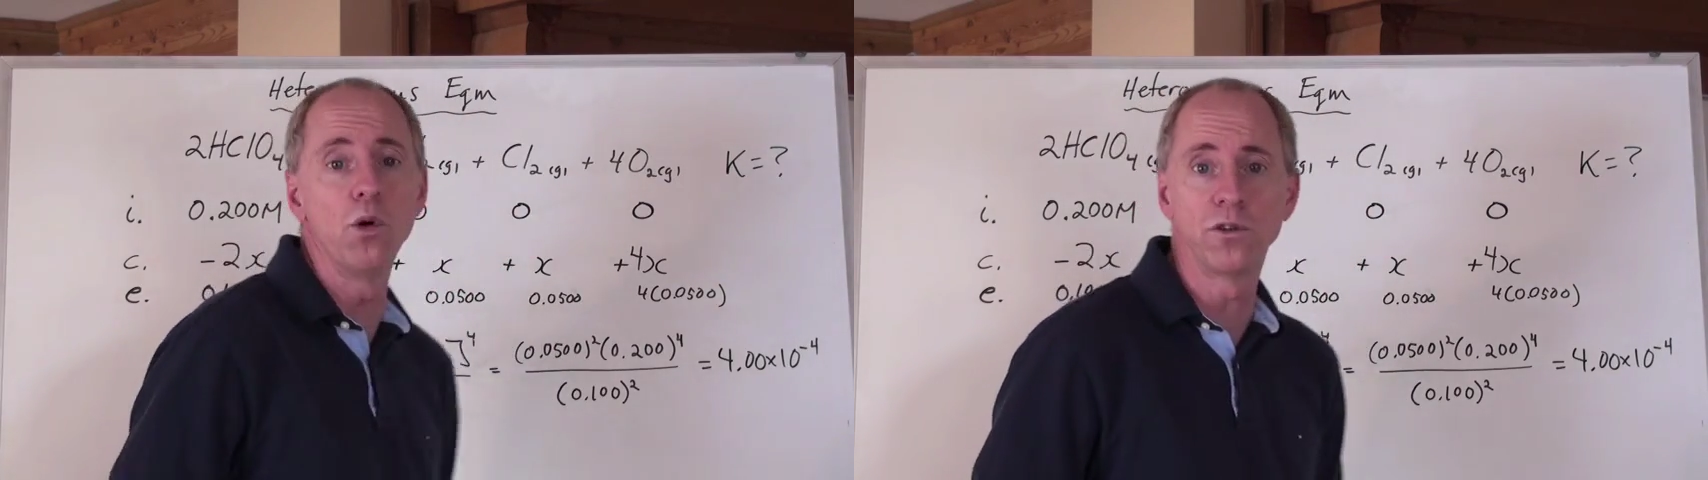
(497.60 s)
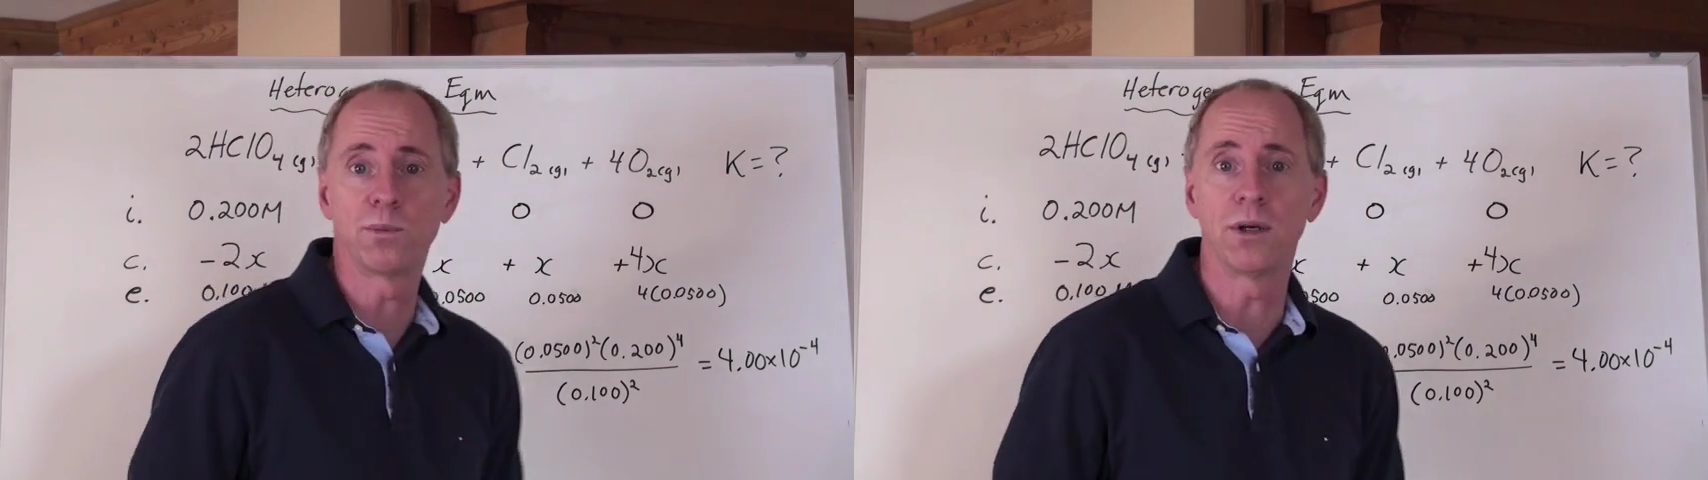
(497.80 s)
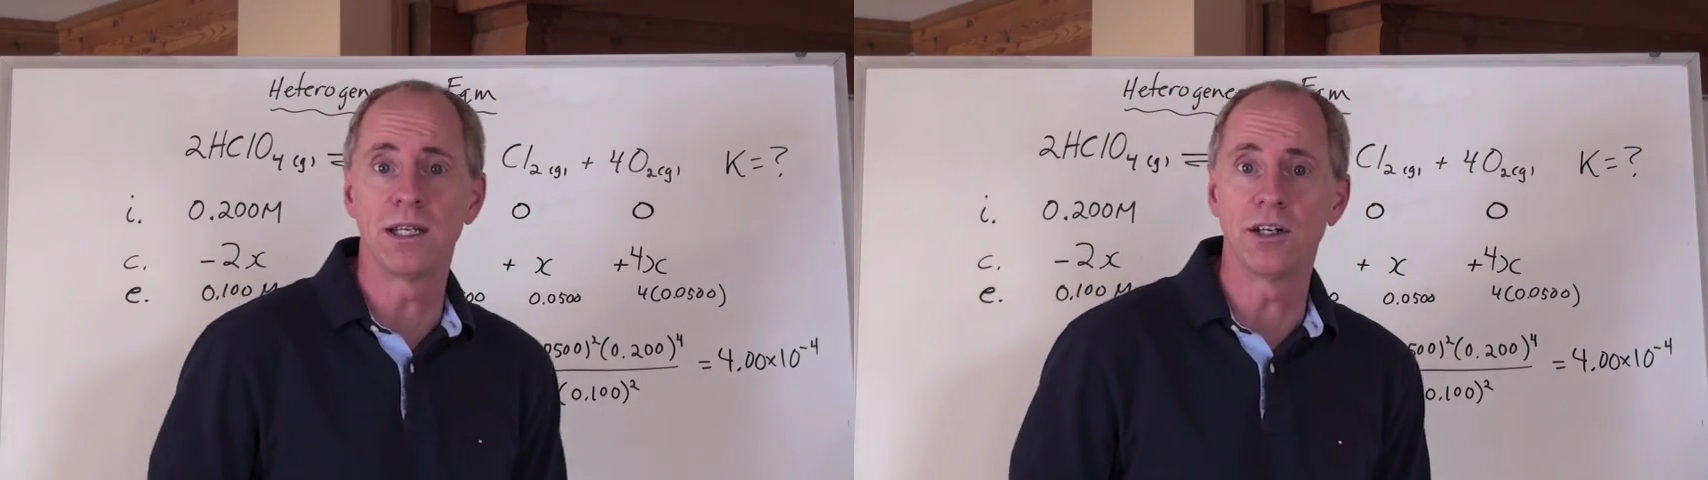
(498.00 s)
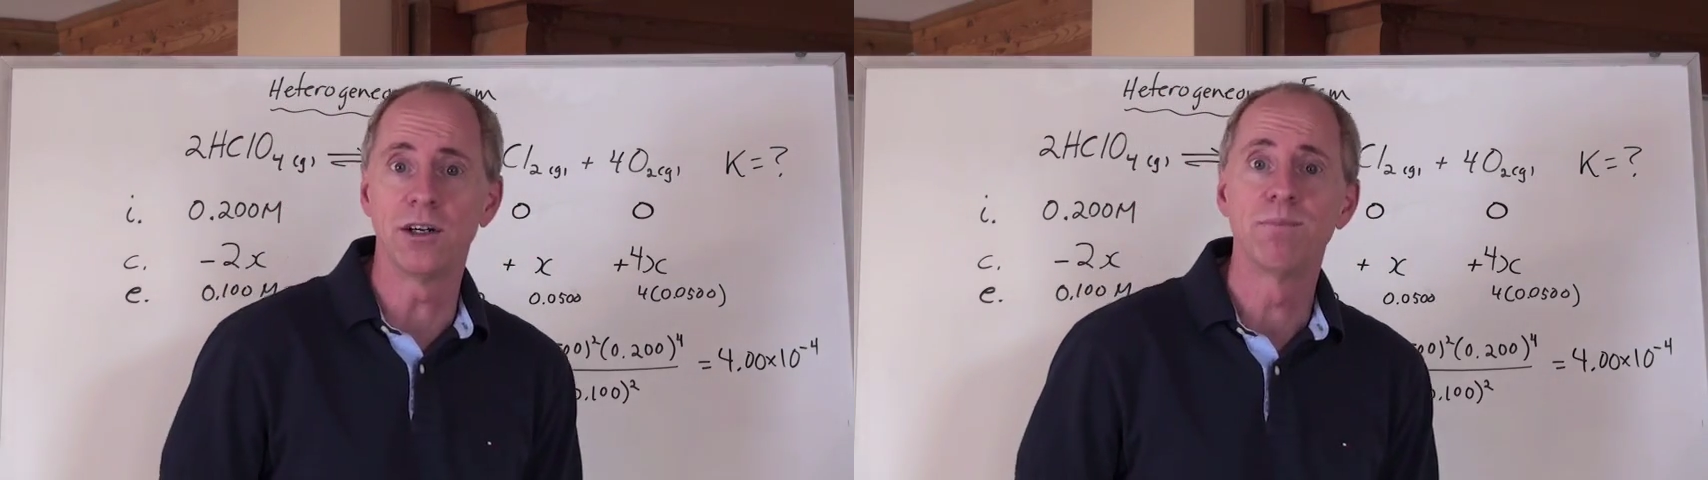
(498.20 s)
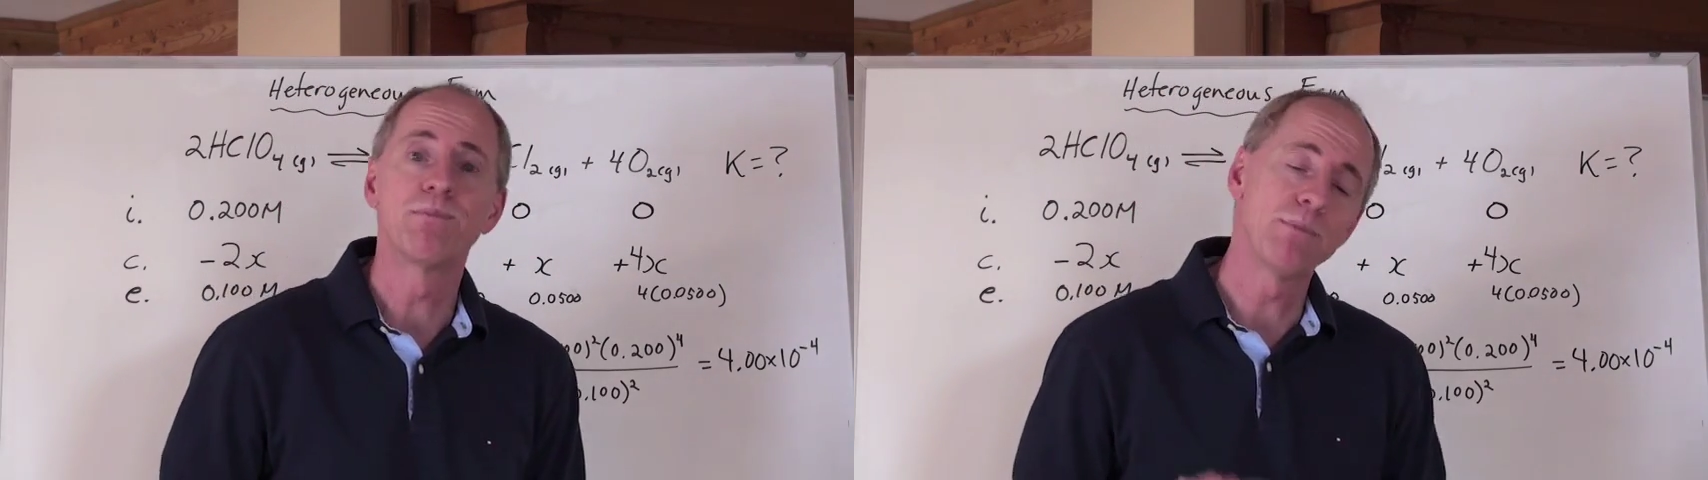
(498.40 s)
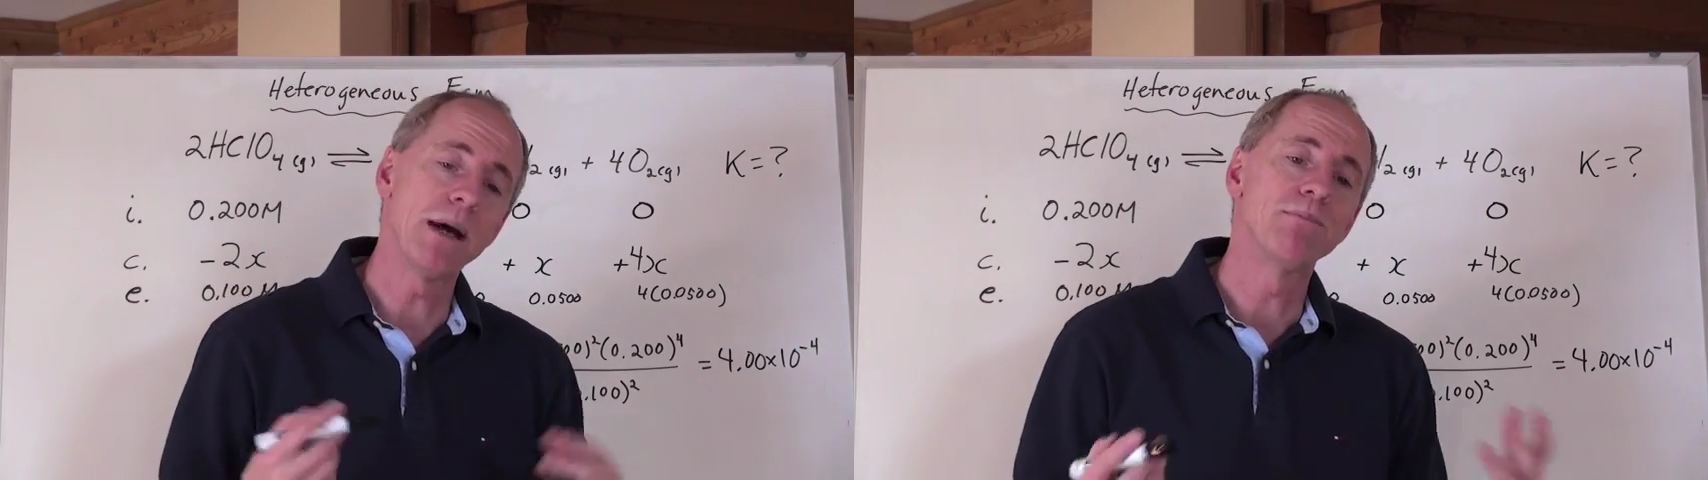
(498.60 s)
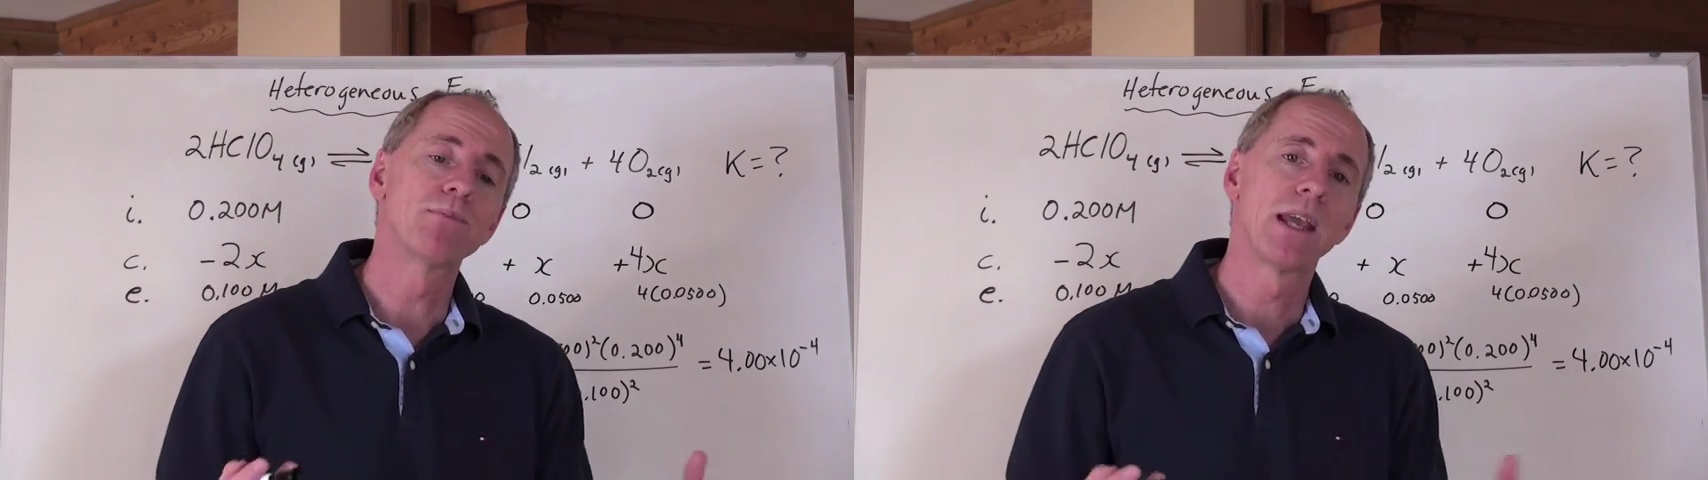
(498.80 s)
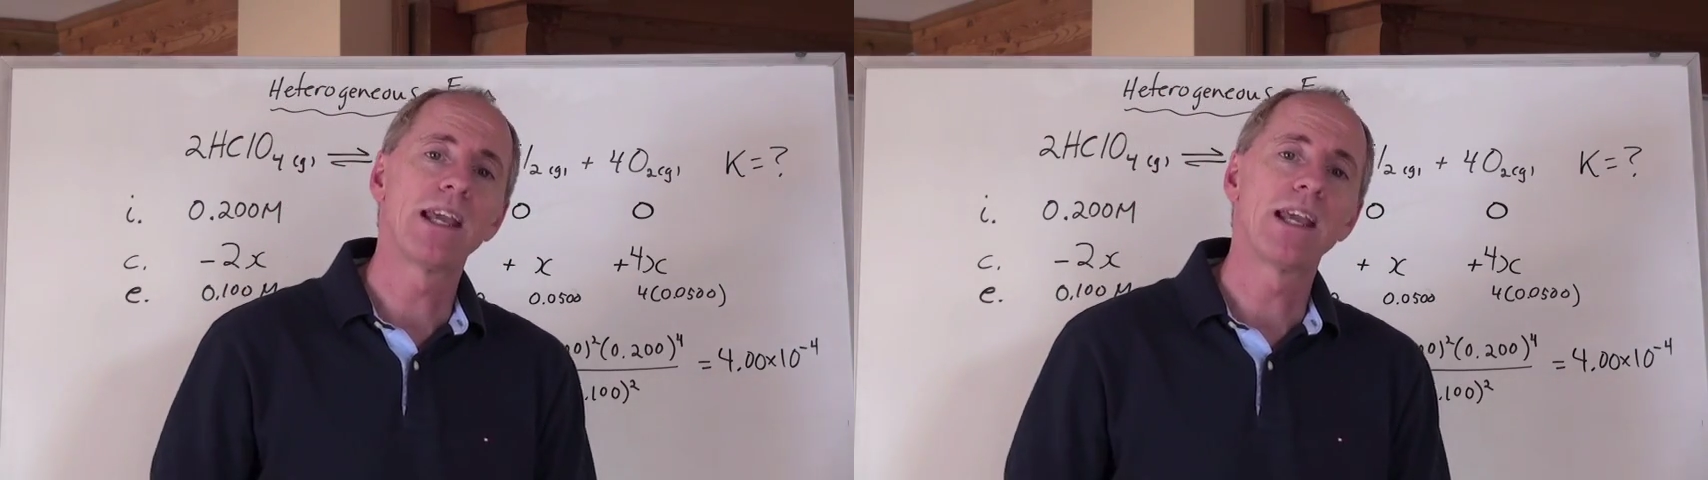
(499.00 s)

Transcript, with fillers: moles per liter, but